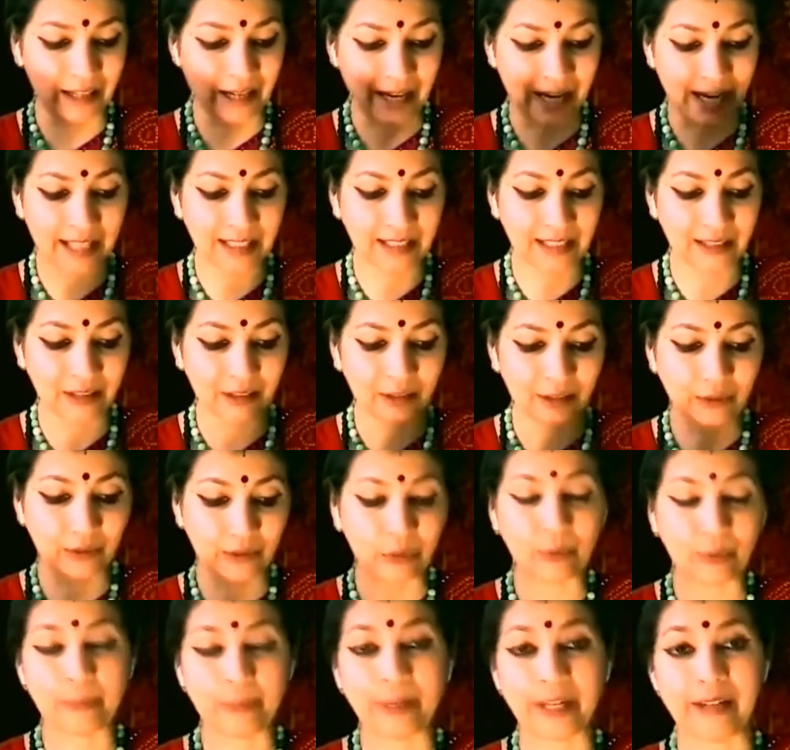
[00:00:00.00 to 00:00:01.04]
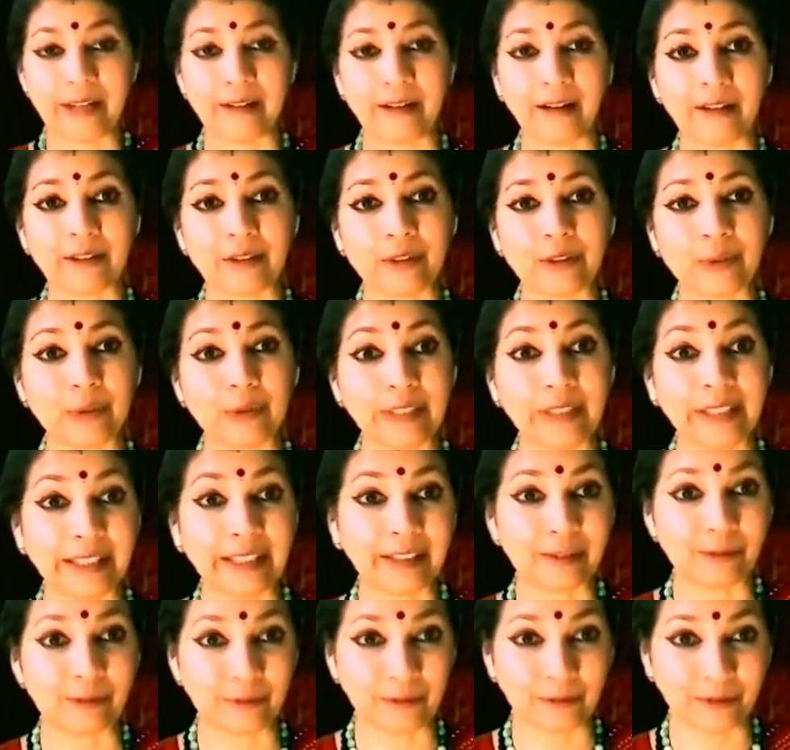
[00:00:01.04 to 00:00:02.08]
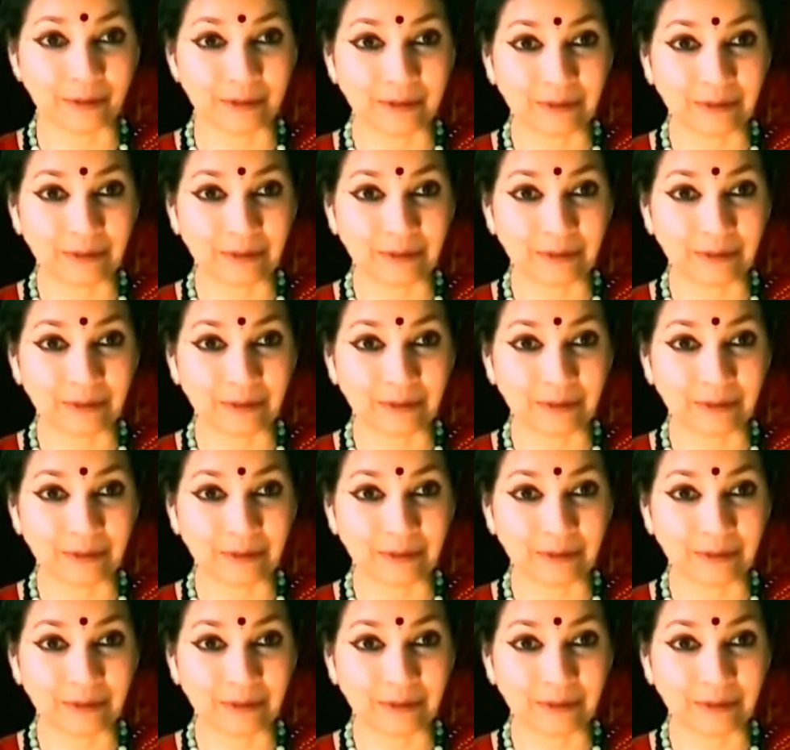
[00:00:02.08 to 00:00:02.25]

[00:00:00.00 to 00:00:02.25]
asks Kubera to leave.